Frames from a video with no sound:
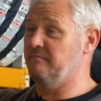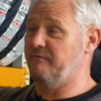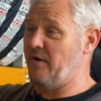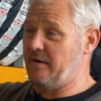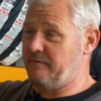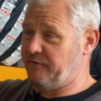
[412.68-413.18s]

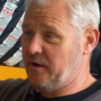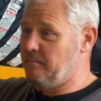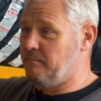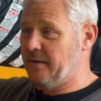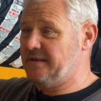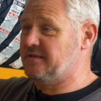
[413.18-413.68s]
very few
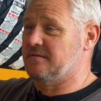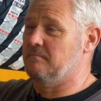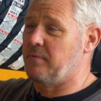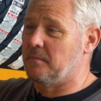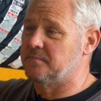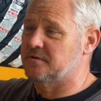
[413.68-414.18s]
bits
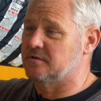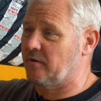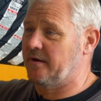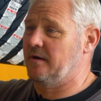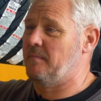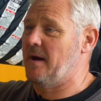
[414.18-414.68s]
and bobs
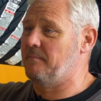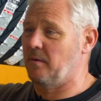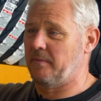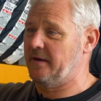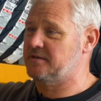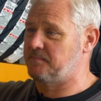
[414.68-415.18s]
knocking about,
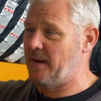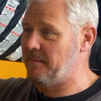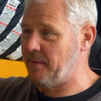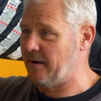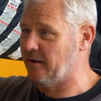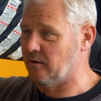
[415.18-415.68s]
probably a spare
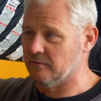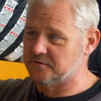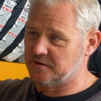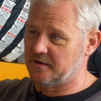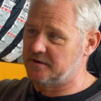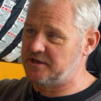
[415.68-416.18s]
pair of
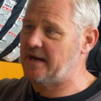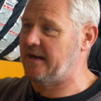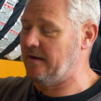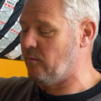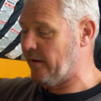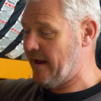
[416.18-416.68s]
gloves and a
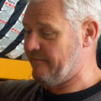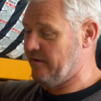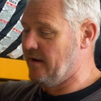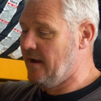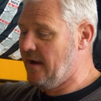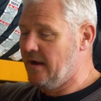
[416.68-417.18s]
jacket or whatever.
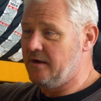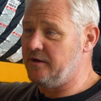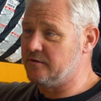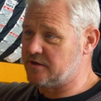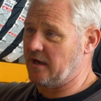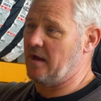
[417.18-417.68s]
Yeah.
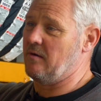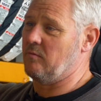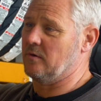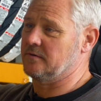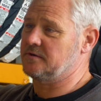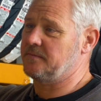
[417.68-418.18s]
Use the lower
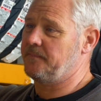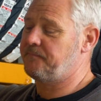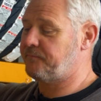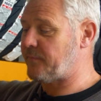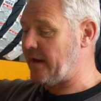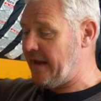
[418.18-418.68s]
ones.
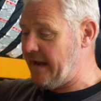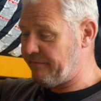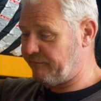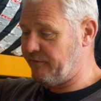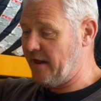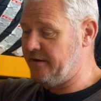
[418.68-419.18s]

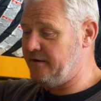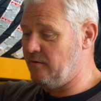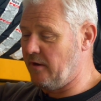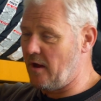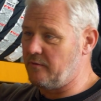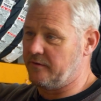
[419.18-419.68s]
If then
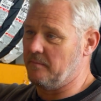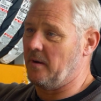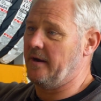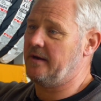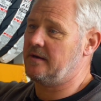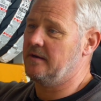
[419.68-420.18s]
you load the
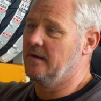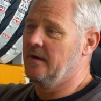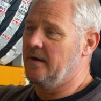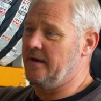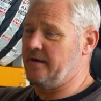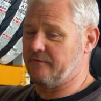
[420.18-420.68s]
bike
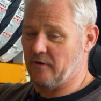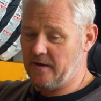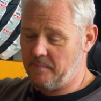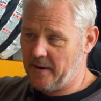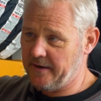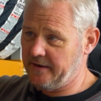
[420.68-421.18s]
and you've got
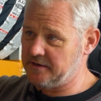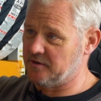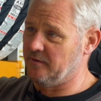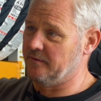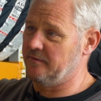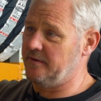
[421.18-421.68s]
your panniers
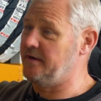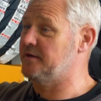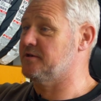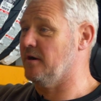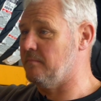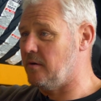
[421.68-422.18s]
on, your
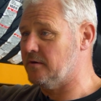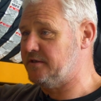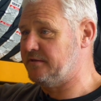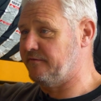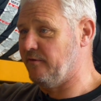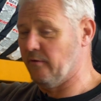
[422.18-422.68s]
top box
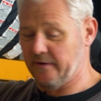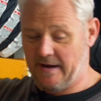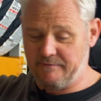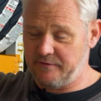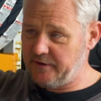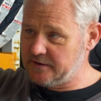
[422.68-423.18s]
is full and
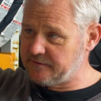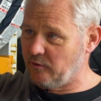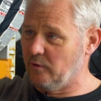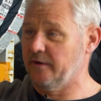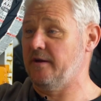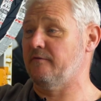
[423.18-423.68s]
everything's
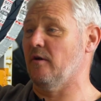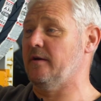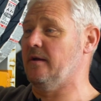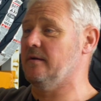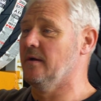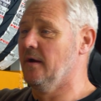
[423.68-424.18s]
full, and you've got
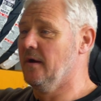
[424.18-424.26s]
your